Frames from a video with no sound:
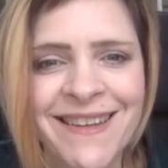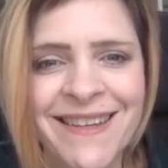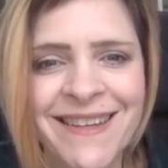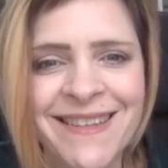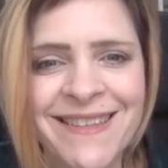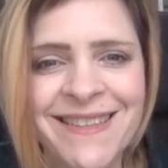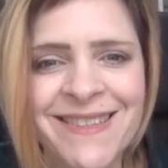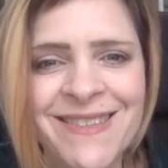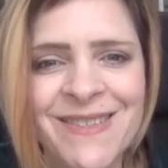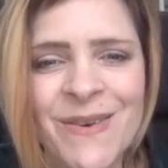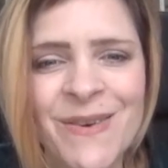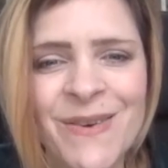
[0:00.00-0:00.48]

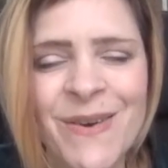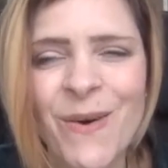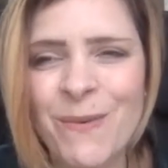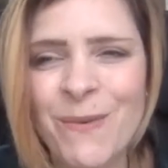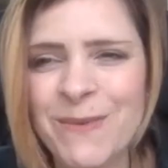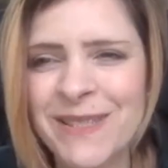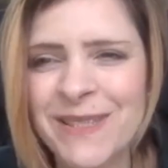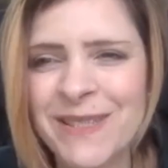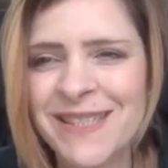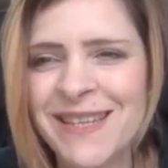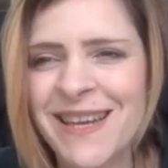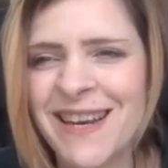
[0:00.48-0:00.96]
So
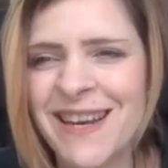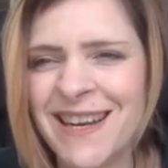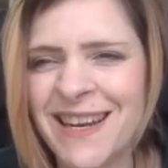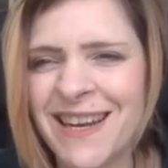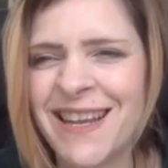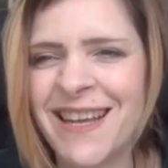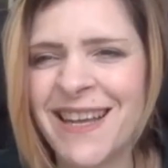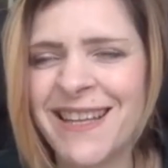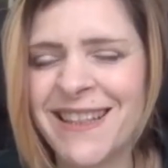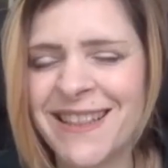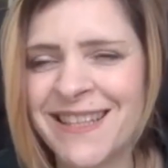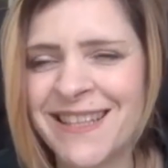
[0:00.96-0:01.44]
almost kind of
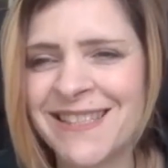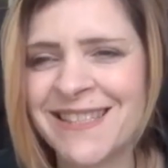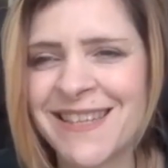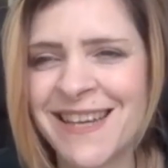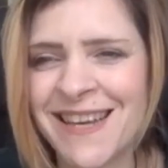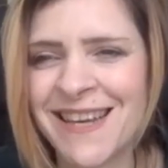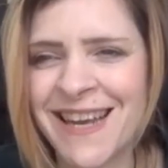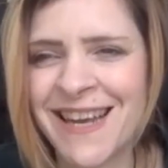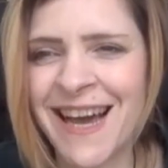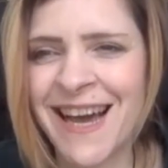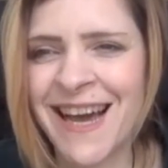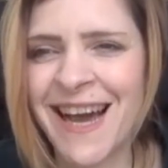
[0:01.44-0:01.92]
like this
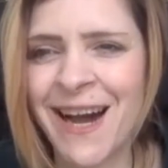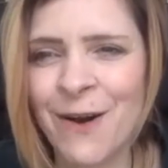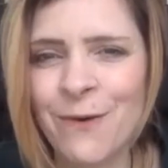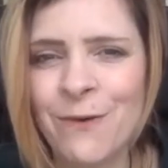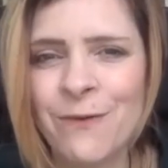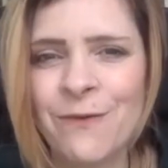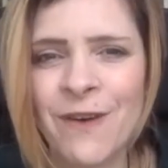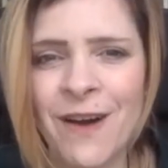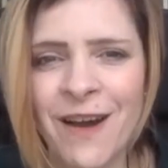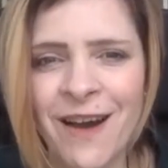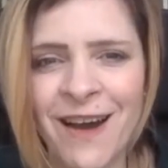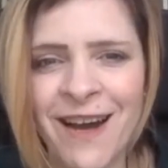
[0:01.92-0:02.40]
kind of
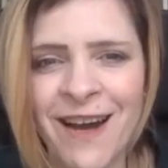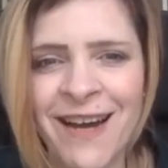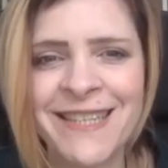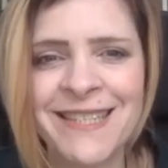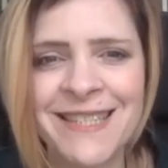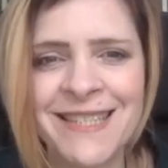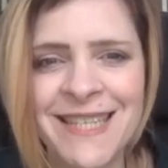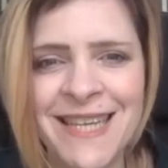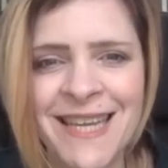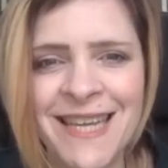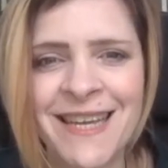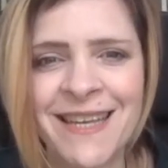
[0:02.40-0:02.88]
alpha
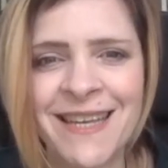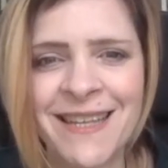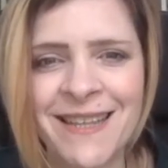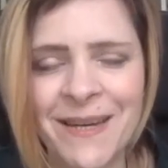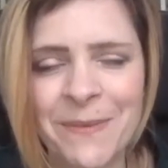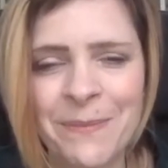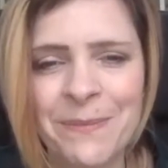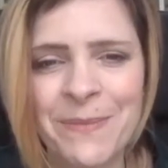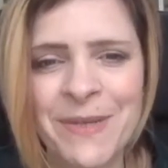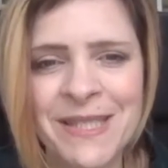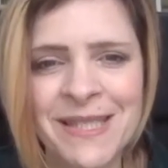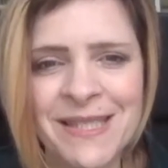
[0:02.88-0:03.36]
idea
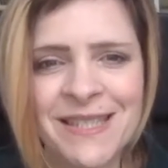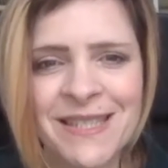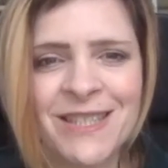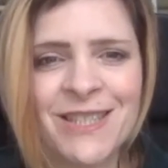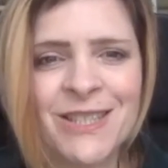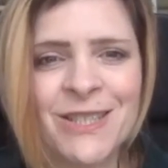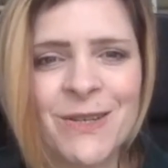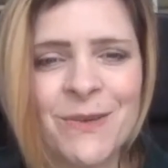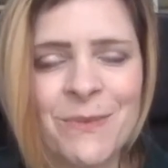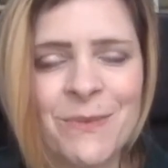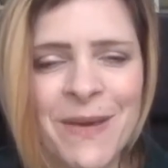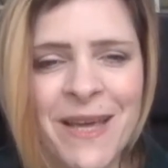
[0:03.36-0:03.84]
that business
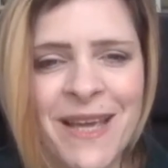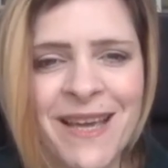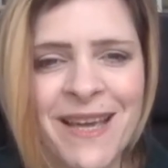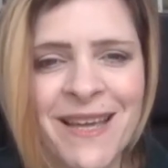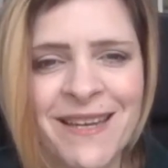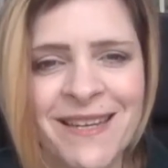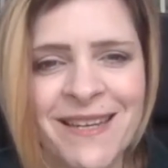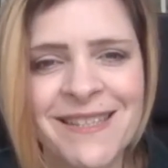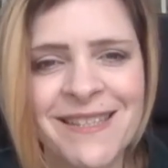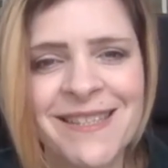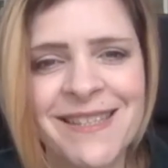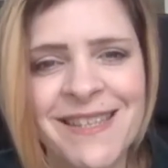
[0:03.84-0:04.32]
should be in
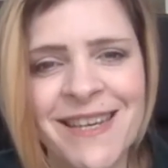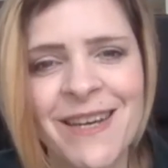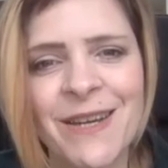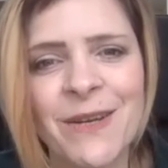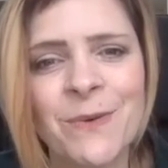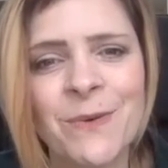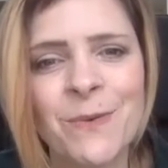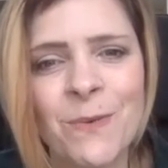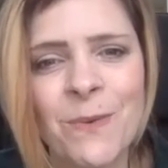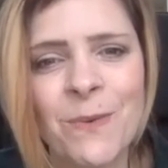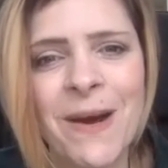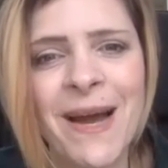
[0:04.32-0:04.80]
a
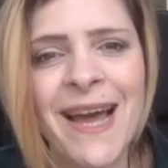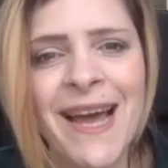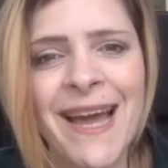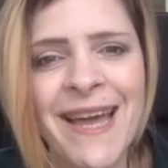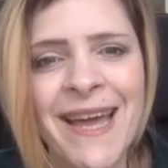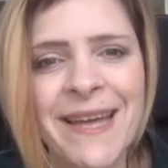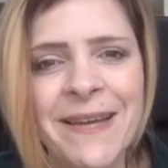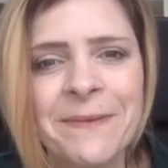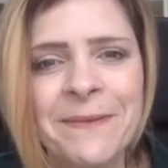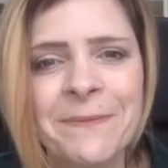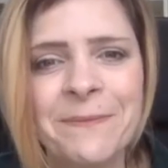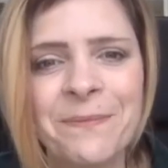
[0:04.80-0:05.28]
certain
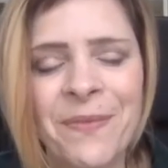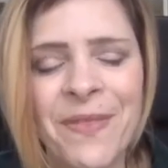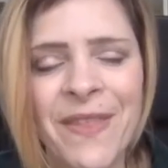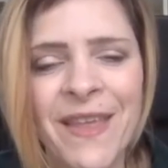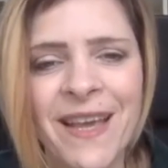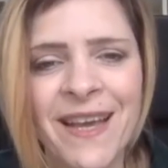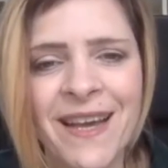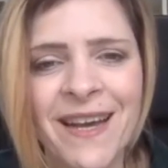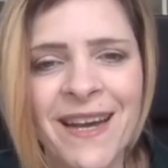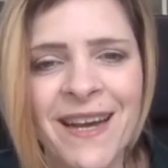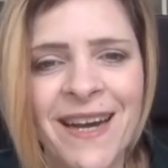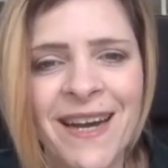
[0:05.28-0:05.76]
way,
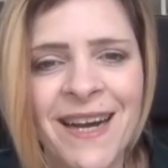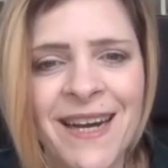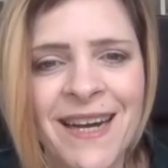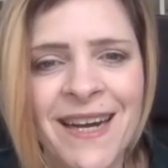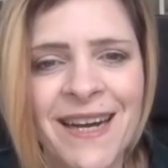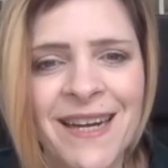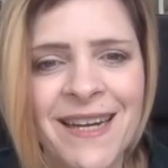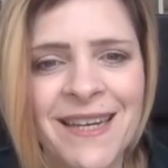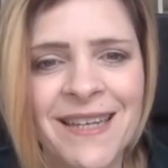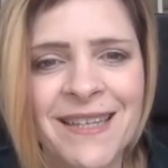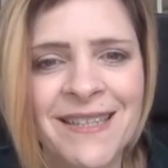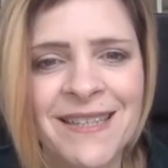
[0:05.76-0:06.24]

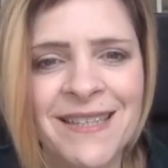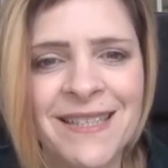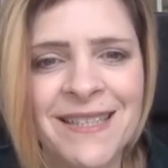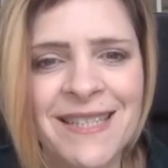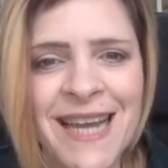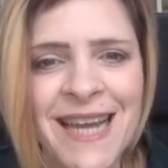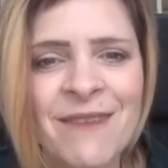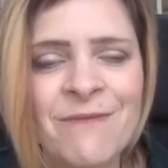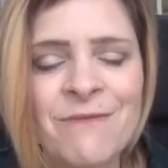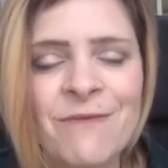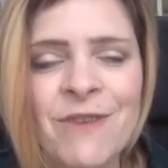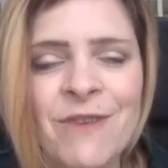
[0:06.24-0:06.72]
and
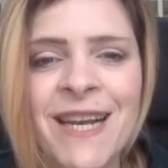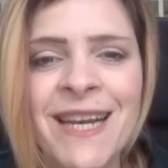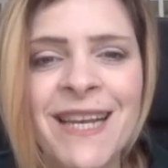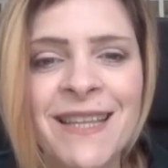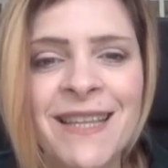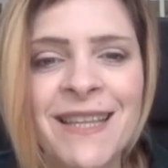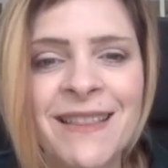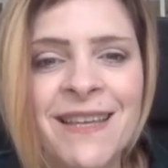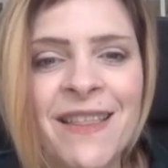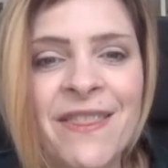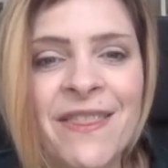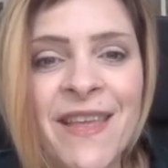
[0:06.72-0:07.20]
really
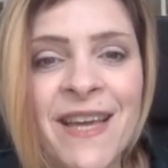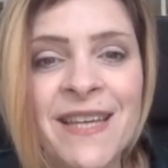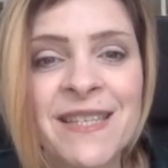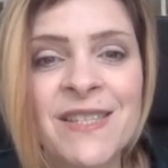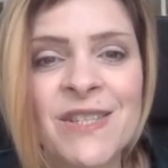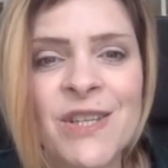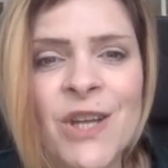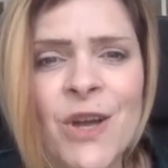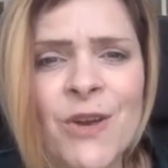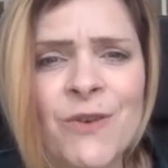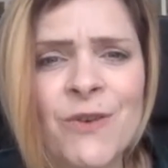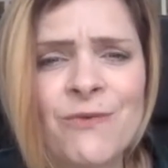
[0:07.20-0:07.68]
that there's
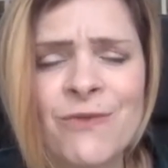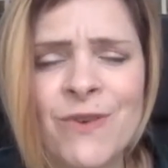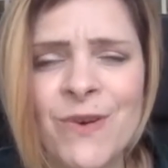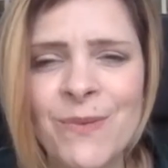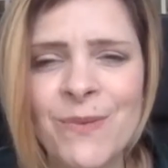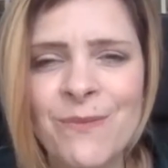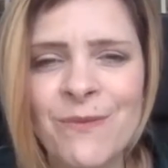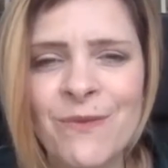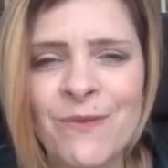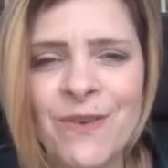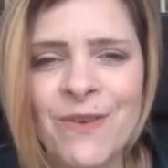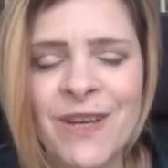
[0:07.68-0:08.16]
no
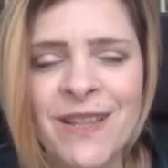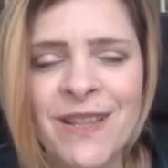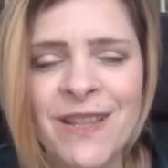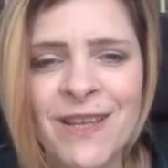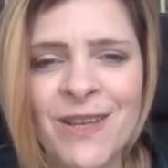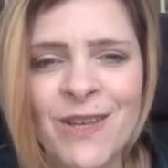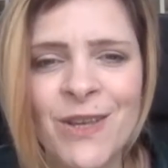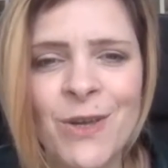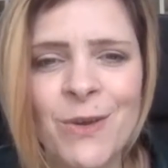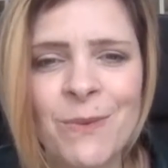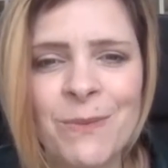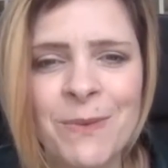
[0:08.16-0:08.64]
room for the
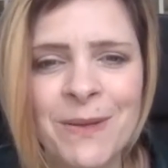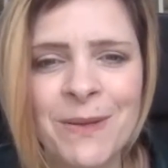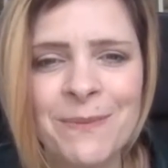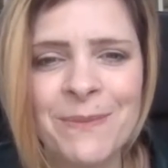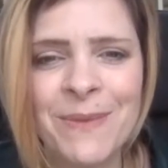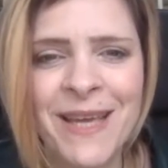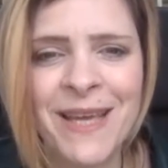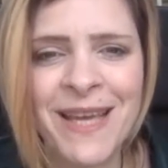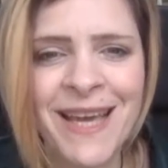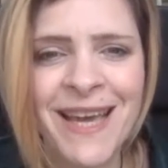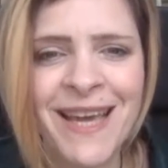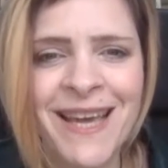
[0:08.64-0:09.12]
human
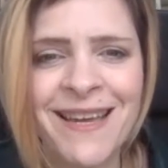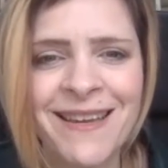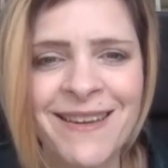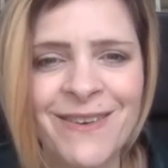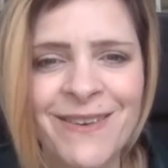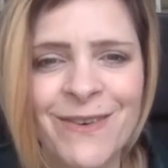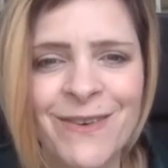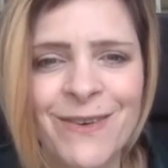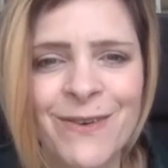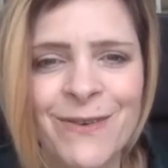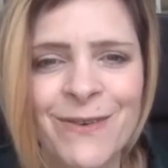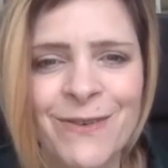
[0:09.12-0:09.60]
being
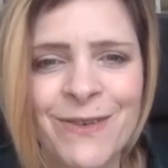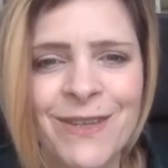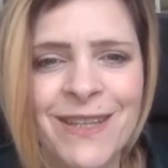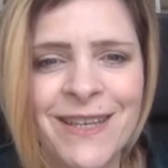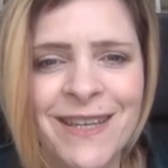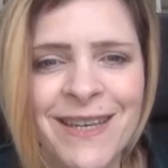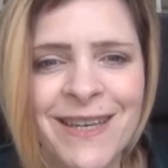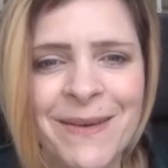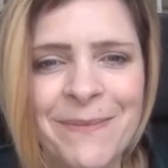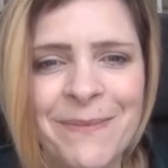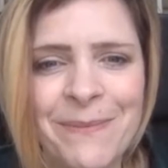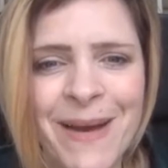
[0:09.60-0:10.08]
or for the
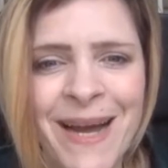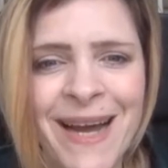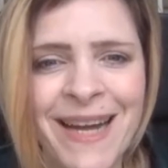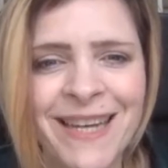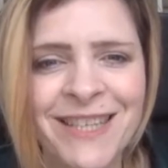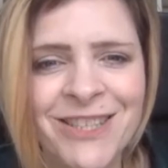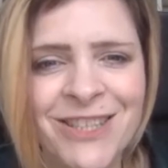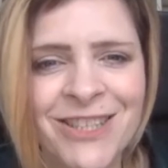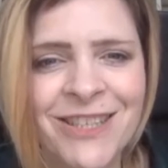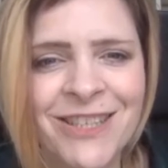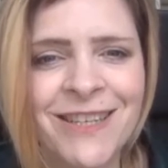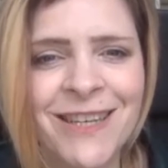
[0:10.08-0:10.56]

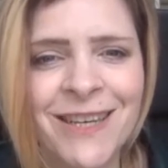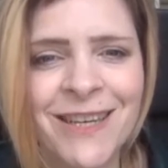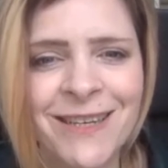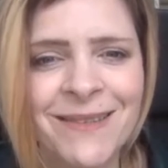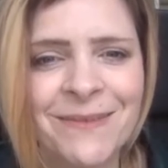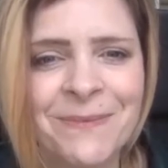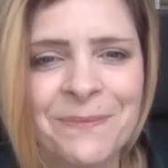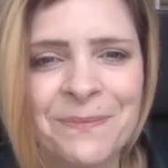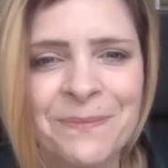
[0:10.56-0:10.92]
compassionate